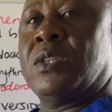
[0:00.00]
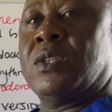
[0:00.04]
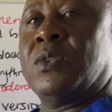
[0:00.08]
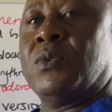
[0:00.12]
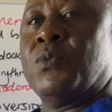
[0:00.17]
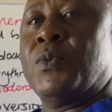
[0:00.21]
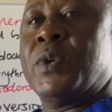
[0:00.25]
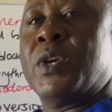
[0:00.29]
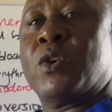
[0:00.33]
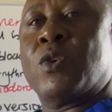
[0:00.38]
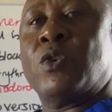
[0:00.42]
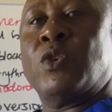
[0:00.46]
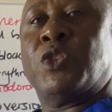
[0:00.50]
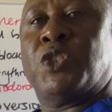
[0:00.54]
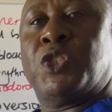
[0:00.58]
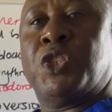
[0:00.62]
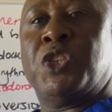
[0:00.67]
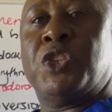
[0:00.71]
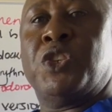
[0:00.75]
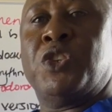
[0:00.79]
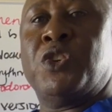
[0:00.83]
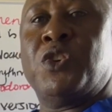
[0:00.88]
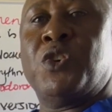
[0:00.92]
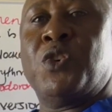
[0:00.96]
We
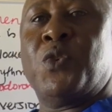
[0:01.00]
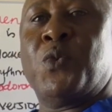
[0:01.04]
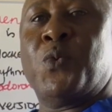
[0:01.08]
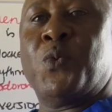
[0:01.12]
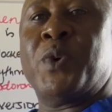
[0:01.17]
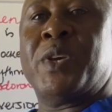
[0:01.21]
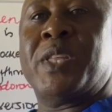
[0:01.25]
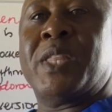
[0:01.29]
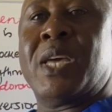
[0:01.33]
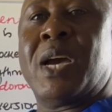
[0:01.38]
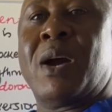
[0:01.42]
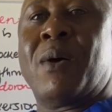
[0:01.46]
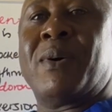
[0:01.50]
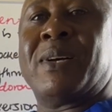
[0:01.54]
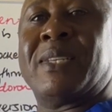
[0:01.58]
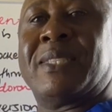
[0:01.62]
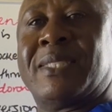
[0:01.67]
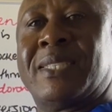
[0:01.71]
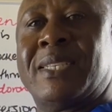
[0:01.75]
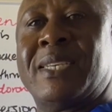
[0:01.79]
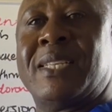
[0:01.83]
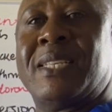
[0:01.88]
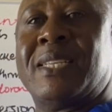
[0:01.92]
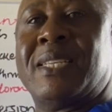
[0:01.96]
continue with our
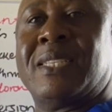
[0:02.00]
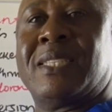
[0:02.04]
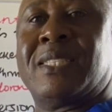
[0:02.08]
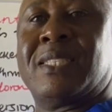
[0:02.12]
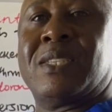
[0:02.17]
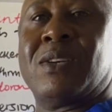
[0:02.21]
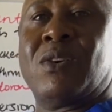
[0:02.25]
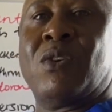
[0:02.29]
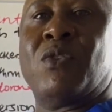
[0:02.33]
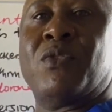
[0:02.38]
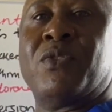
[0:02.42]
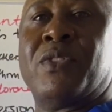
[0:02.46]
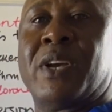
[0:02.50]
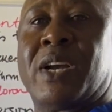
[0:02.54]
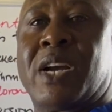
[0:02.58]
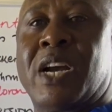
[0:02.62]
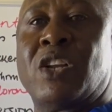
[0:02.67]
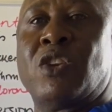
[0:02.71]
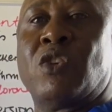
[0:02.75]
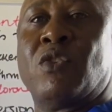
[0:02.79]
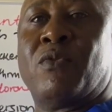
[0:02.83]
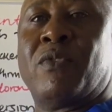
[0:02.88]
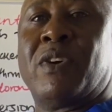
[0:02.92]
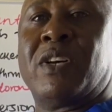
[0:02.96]
series on the
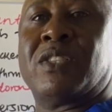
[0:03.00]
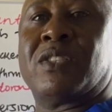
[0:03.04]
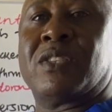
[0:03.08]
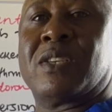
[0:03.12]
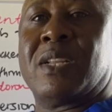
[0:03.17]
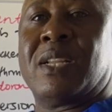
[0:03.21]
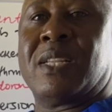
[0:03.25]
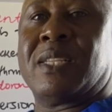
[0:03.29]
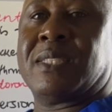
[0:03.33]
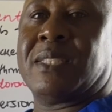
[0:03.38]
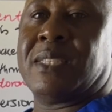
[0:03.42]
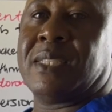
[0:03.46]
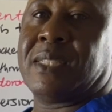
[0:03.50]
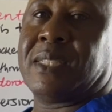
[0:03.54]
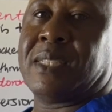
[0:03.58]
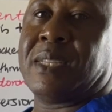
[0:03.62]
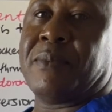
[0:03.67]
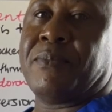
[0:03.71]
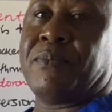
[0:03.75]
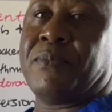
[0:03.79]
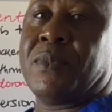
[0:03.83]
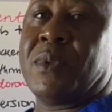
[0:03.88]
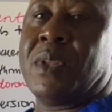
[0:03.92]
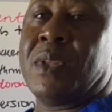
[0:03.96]
cardiovascular
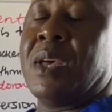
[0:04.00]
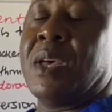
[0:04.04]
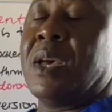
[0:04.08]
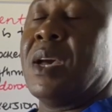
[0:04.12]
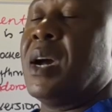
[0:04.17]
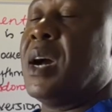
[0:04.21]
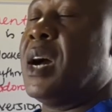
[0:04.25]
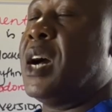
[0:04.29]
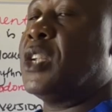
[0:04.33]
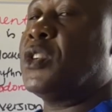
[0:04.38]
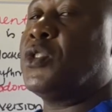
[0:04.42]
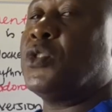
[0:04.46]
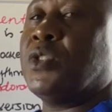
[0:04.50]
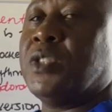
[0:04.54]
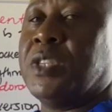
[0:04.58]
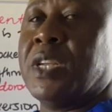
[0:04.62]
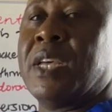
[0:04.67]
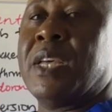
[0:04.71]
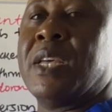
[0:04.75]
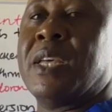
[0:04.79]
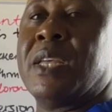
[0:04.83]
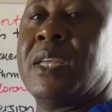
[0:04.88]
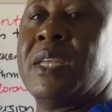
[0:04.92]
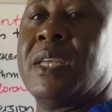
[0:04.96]
system, and
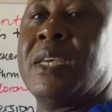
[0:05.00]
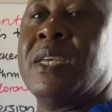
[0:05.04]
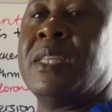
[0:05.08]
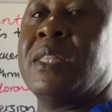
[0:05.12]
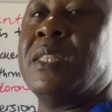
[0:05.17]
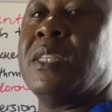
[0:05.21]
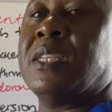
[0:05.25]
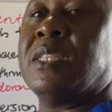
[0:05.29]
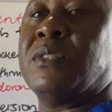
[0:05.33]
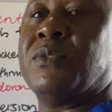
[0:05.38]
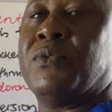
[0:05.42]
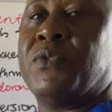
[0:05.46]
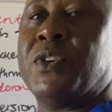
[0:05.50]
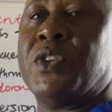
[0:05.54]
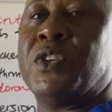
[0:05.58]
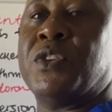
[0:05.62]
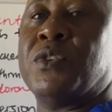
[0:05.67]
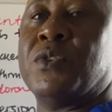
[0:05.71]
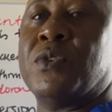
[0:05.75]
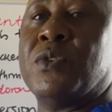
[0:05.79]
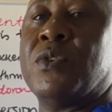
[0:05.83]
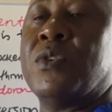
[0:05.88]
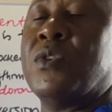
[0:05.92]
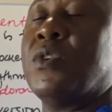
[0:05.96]
today in this
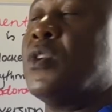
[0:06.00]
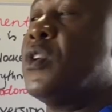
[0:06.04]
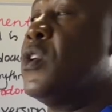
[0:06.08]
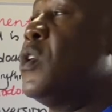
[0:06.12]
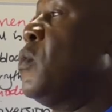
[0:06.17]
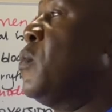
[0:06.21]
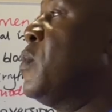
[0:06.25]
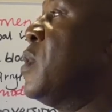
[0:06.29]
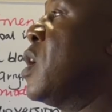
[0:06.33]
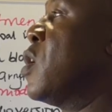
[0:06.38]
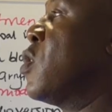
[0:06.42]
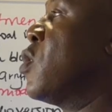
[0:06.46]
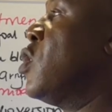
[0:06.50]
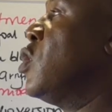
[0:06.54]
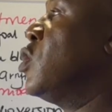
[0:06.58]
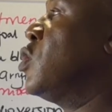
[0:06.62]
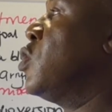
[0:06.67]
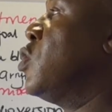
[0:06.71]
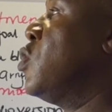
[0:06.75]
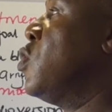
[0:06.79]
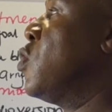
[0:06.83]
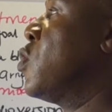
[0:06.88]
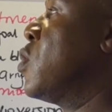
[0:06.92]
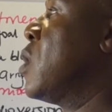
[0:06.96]
video we are going to
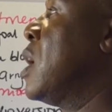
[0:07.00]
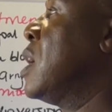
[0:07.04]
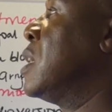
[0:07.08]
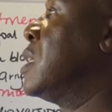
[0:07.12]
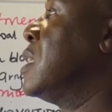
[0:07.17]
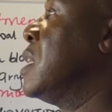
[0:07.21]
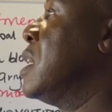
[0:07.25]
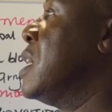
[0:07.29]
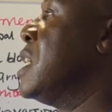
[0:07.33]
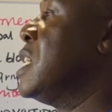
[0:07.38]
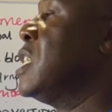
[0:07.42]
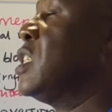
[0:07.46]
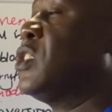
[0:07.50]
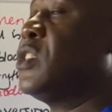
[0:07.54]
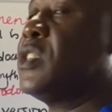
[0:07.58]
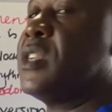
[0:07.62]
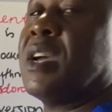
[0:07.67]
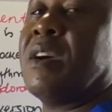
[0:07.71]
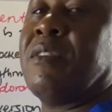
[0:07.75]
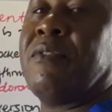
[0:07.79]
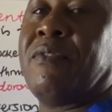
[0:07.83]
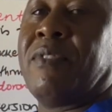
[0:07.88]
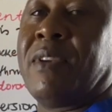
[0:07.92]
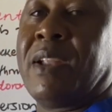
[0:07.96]
look at
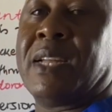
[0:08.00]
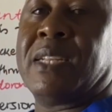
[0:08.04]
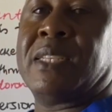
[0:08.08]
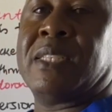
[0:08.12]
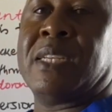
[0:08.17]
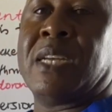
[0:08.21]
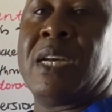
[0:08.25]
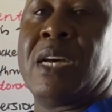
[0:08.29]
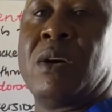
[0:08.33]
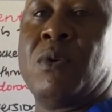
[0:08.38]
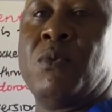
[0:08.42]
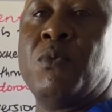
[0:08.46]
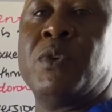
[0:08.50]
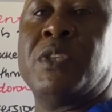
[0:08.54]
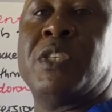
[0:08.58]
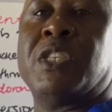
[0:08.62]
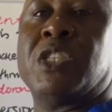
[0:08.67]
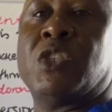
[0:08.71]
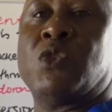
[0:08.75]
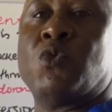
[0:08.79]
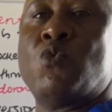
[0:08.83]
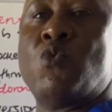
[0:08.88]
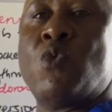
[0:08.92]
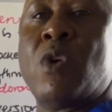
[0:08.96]
atrial flutter, which
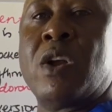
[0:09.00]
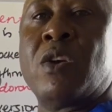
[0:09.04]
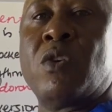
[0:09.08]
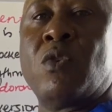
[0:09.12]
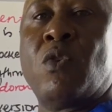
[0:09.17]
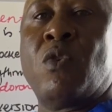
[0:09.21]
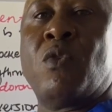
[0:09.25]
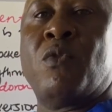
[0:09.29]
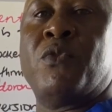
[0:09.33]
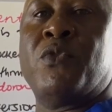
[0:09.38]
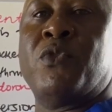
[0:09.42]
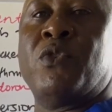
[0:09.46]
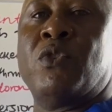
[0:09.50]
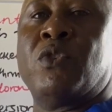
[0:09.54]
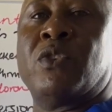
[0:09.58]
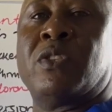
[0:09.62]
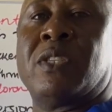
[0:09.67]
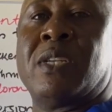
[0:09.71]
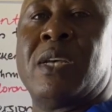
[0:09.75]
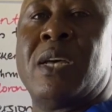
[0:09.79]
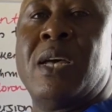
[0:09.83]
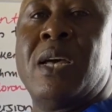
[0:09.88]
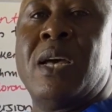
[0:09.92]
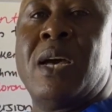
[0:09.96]
is one of
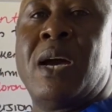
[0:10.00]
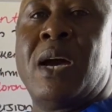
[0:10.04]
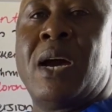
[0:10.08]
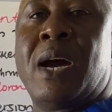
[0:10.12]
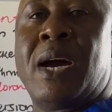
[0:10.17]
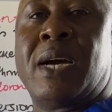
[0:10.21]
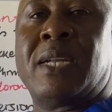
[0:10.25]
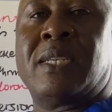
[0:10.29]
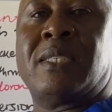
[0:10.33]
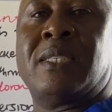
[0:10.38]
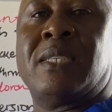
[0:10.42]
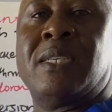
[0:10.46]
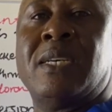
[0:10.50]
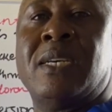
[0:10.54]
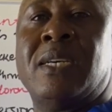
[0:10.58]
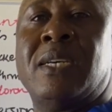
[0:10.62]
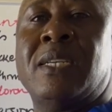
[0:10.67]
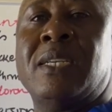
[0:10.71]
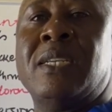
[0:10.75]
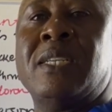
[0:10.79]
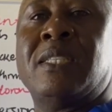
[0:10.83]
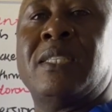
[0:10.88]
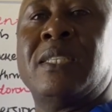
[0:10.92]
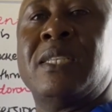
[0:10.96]
those heart
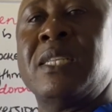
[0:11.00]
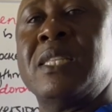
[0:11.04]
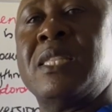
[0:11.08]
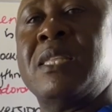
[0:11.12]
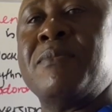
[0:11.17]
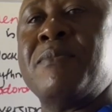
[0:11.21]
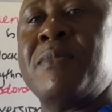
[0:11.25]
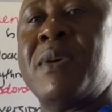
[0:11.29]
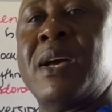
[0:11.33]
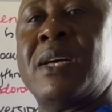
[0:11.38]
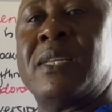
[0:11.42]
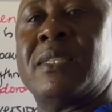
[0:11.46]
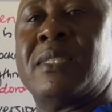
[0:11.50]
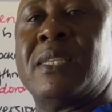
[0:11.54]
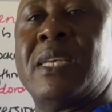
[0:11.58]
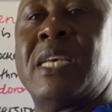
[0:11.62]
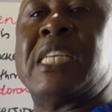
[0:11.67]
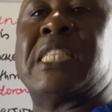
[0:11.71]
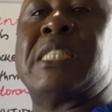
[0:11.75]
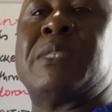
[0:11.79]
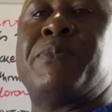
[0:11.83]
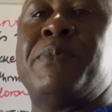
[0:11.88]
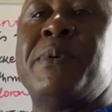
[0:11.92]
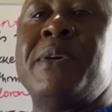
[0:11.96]
dysrhythmias
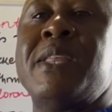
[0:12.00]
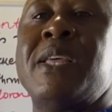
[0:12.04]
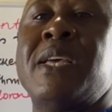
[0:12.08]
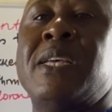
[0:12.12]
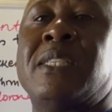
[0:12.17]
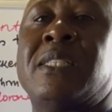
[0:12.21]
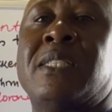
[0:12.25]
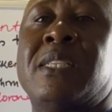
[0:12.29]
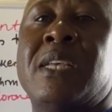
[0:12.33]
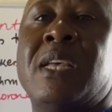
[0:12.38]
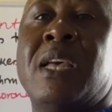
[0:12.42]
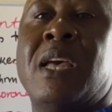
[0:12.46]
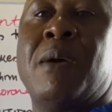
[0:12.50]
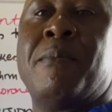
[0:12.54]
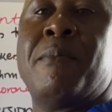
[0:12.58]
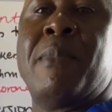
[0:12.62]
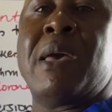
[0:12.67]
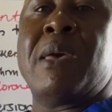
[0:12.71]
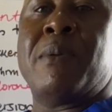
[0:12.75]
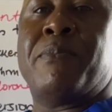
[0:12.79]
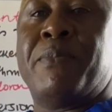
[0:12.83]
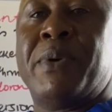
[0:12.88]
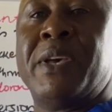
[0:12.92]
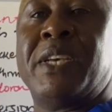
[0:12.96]
experienced
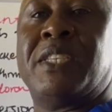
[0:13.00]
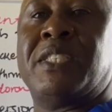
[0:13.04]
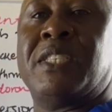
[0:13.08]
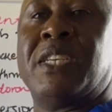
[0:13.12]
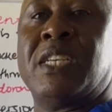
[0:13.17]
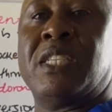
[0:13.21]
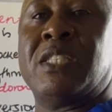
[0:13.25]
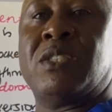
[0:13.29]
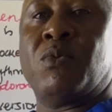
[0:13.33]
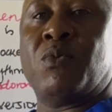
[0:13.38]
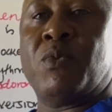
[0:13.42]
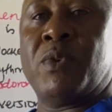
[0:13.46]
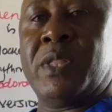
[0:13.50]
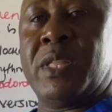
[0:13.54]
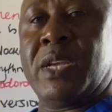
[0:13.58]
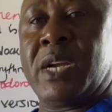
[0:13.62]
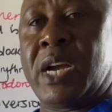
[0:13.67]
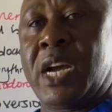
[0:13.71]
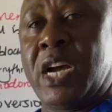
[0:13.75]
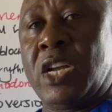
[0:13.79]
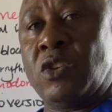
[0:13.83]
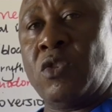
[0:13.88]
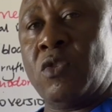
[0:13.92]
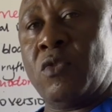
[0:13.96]
by patients with
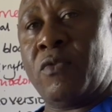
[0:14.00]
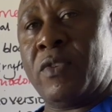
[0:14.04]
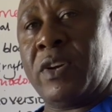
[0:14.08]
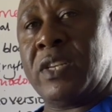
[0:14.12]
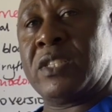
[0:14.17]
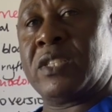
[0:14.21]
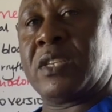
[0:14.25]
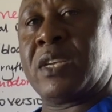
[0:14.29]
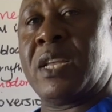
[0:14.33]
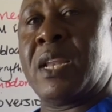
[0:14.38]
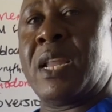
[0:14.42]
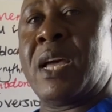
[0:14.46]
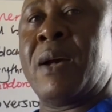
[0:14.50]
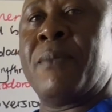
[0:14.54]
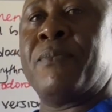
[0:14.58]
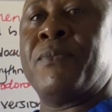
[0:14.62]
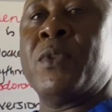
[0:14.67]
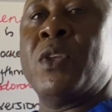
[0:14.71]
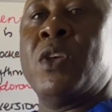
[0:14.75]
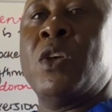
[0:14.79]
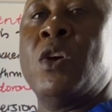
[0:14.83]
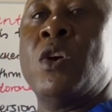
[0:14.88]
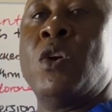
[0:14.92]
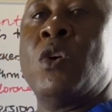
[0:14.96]
cardiovascular
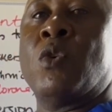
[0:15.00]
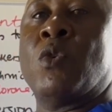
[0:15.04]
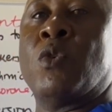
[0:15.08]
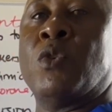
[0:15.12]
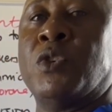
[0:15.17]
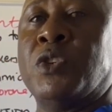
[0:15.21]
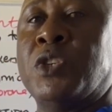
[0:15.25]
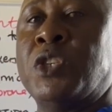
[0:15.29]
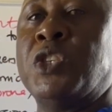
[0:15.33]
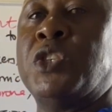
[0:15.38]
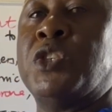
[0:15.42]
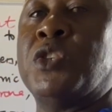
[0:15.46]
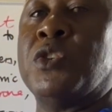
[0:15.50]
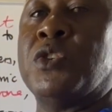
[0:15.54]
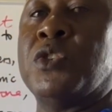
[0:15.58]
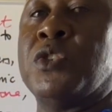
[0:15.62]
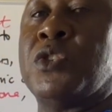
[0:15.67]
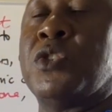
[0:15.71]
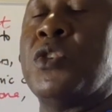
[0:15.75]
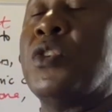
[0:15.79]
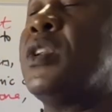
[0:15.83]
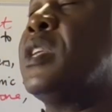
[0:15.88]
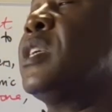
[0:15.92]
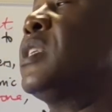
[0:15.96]
conditions.
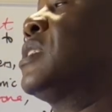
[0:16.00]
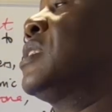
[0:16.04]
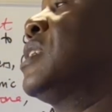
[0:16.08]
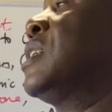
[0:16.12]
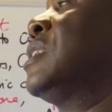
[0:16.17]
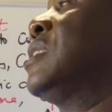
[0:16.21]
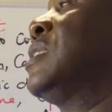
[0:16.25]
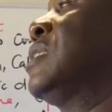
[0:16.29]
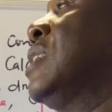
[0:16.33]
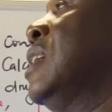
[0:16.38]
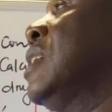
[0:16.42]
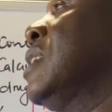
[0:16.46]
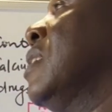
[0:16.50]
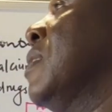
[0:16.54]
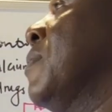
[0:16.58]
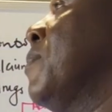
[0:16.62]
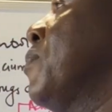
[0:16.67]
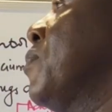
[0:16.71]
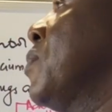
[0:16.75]
So let's get started.